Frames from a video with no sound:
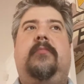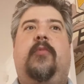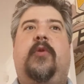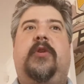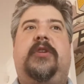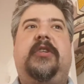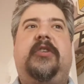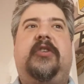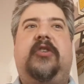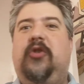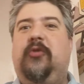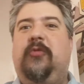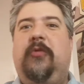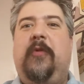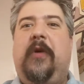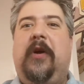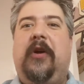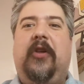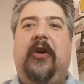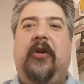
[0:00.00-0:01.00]
which is super
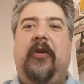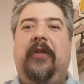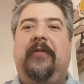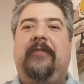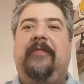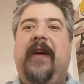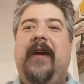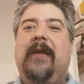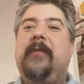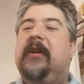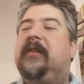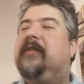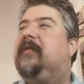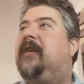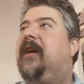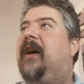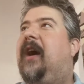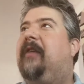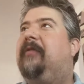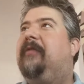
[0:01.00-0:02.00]
well known and famous.
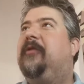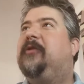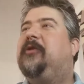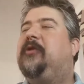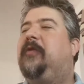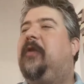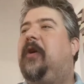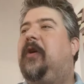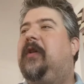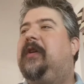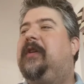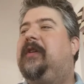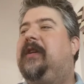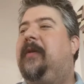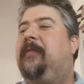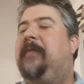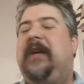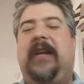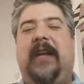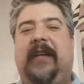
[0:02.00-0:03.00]
First of all,
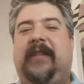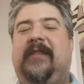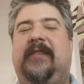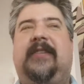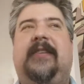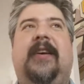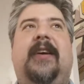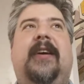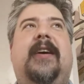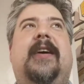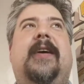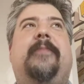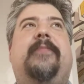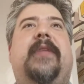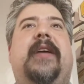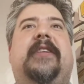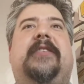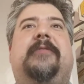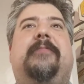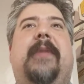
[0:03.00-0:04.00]
I mean,
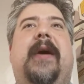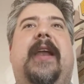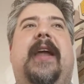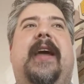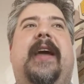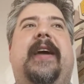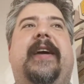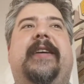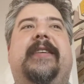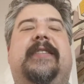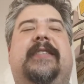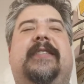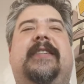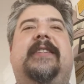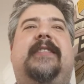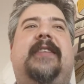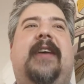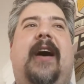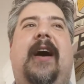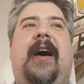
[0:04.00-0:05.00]
it's been a
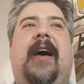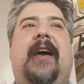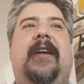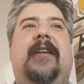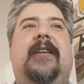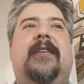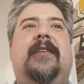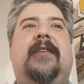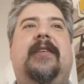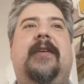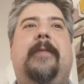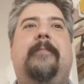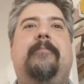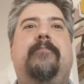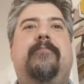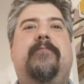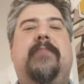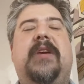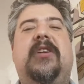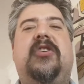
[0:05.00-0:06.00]
seaside
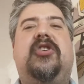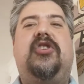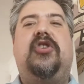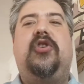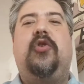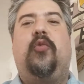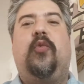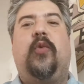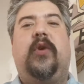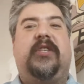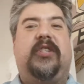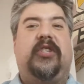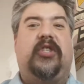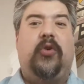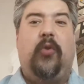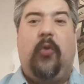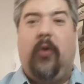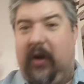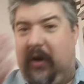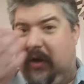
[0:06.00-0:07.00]
beach
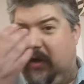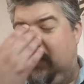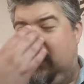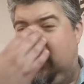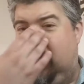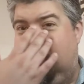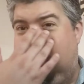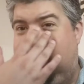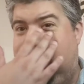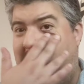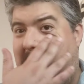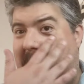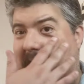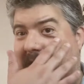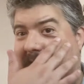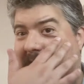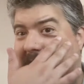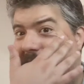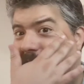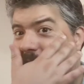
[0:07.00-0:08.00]
resort for
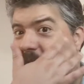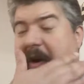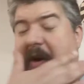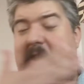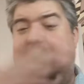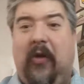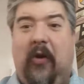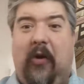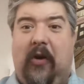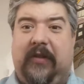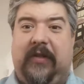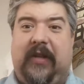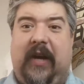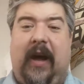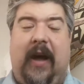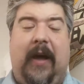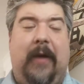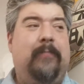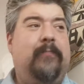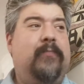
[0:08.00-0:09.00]
a very long
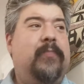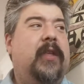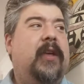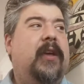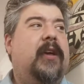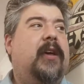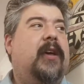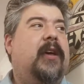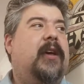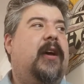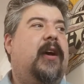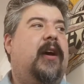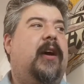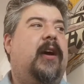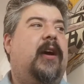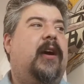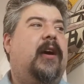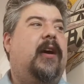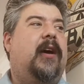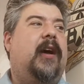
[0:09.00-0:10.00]
time.
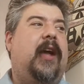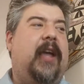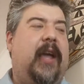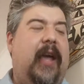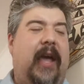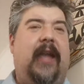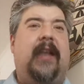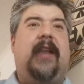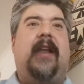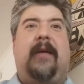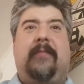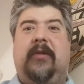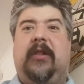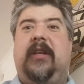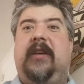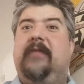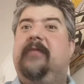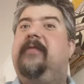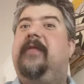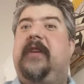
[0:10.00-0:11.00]
Again, I
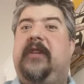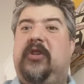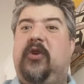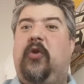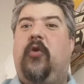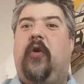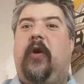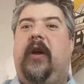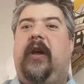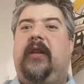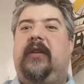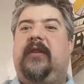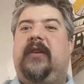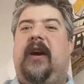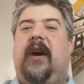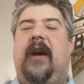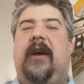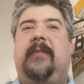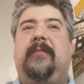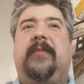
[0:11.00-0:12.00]
believe Victorian
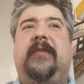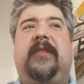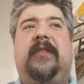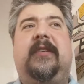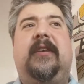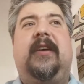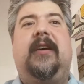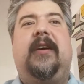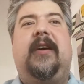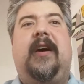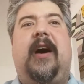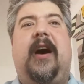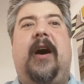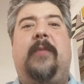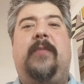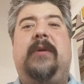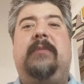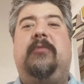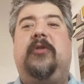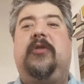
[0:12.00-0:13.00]
times.
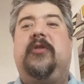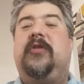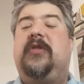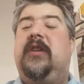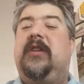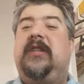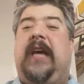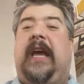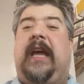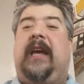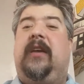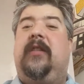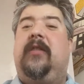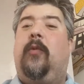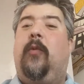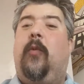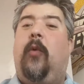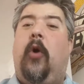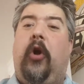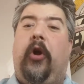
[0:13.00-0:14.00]
People used to take
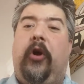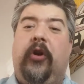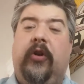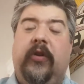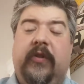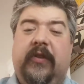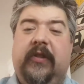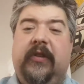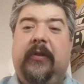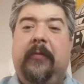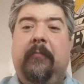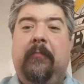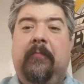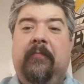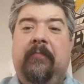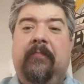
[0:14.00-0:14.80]
the waters,